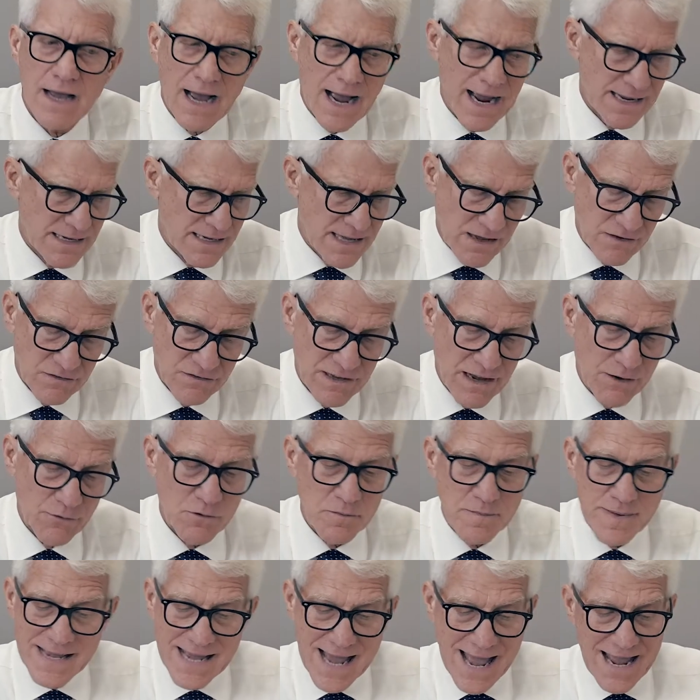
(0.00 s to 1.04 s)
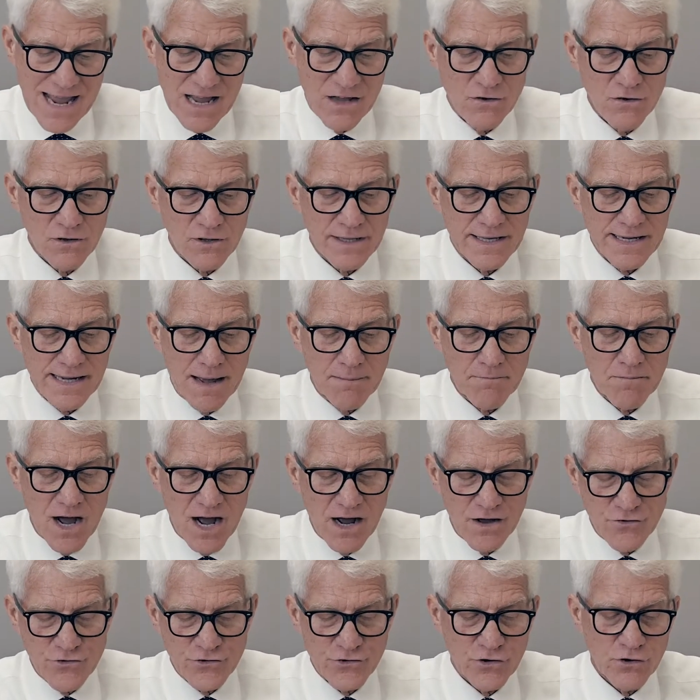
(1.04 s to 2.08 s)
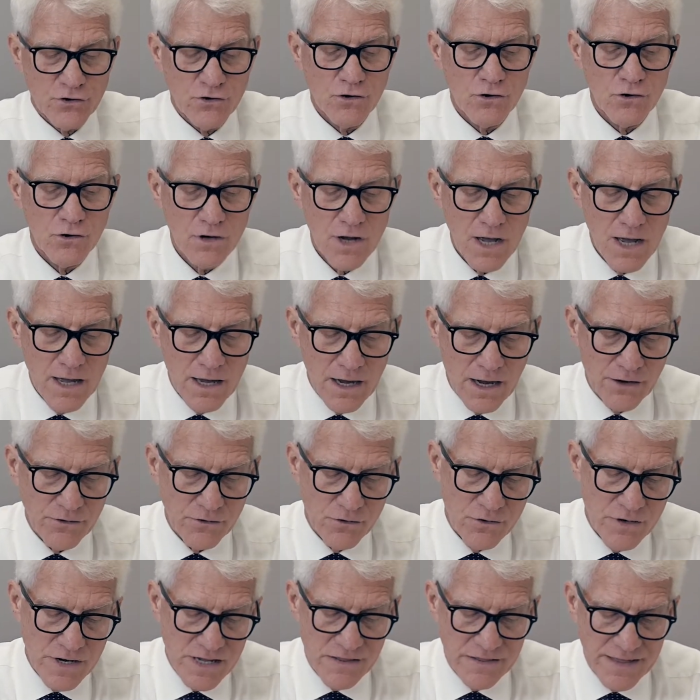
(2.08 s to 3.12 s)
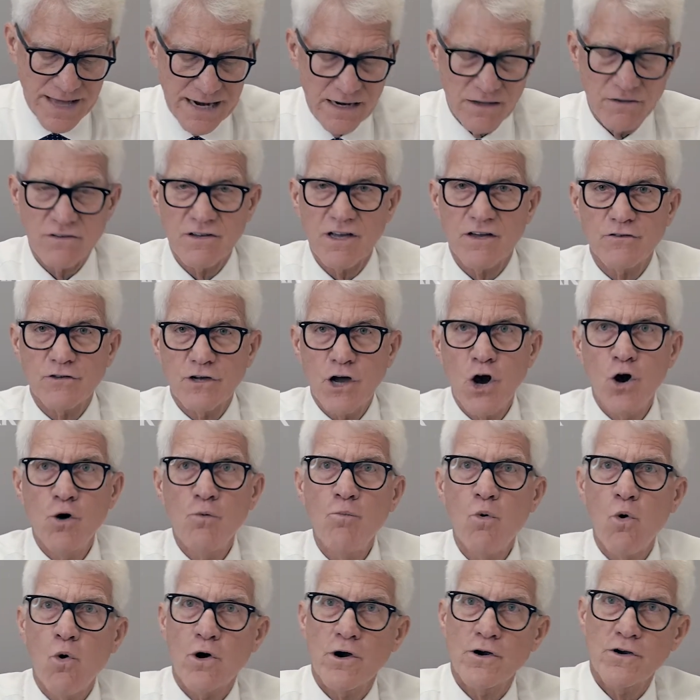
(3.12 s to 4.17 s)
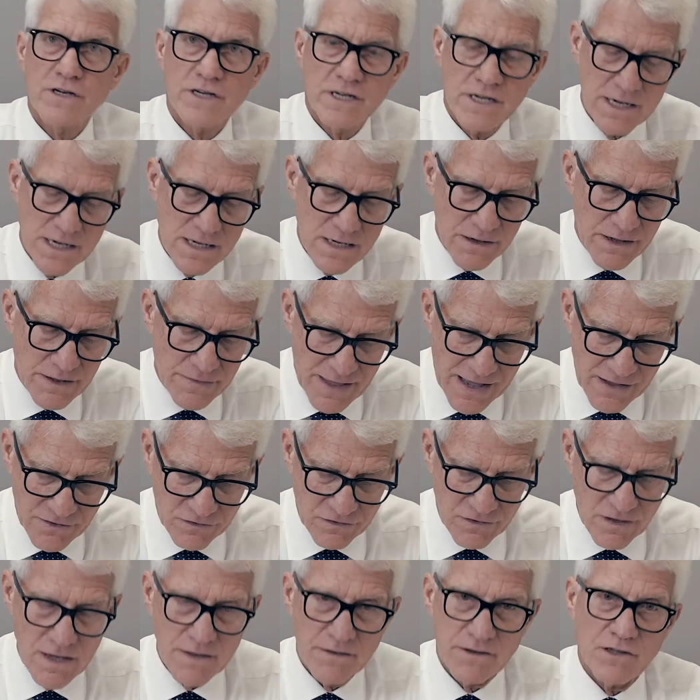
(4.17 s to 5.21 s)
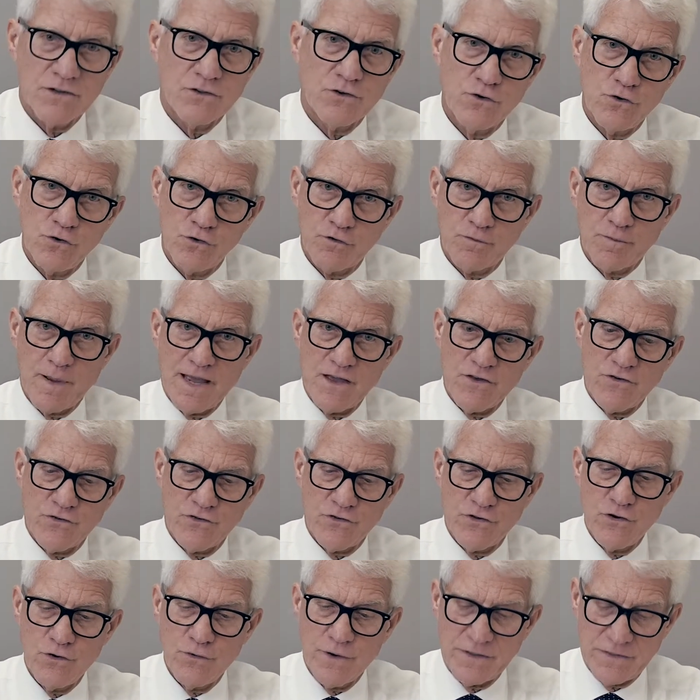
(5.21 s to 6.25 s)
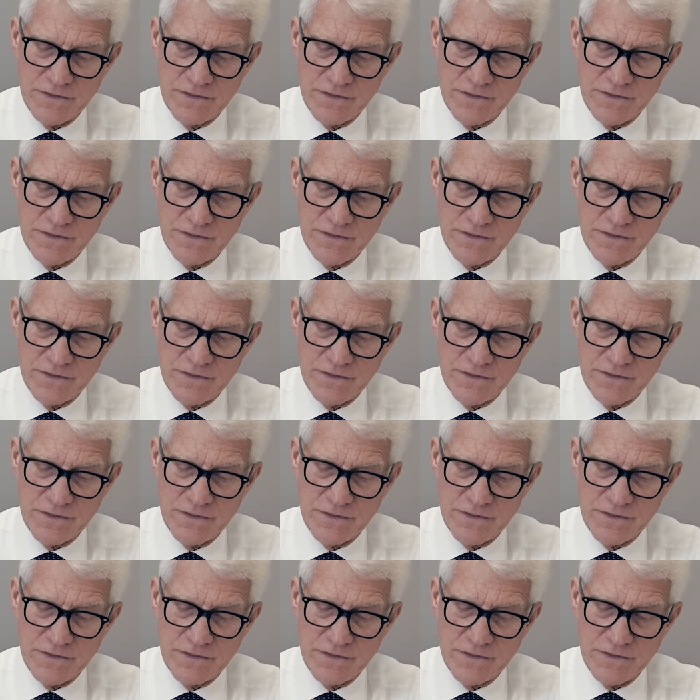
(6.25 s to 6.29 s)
I guess that would be annually, I'm not sure. Underneath that, it says home warranty, and that concludes page 2.